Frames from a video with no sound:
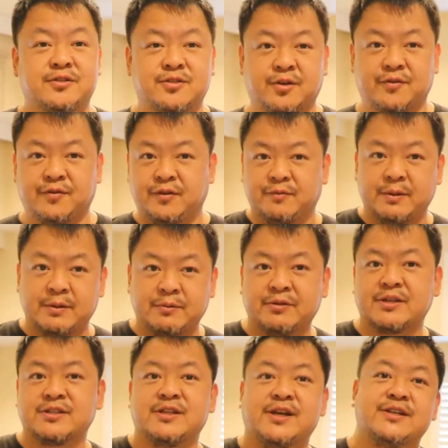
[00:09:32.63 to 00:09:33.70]
So if you've been with
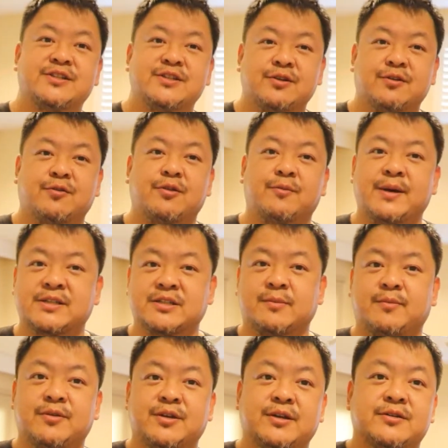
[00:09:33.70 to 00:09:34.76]
us last year or in the past
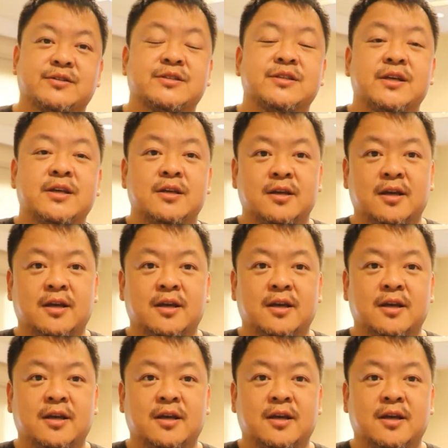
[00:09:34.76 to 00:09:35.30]
couple of years,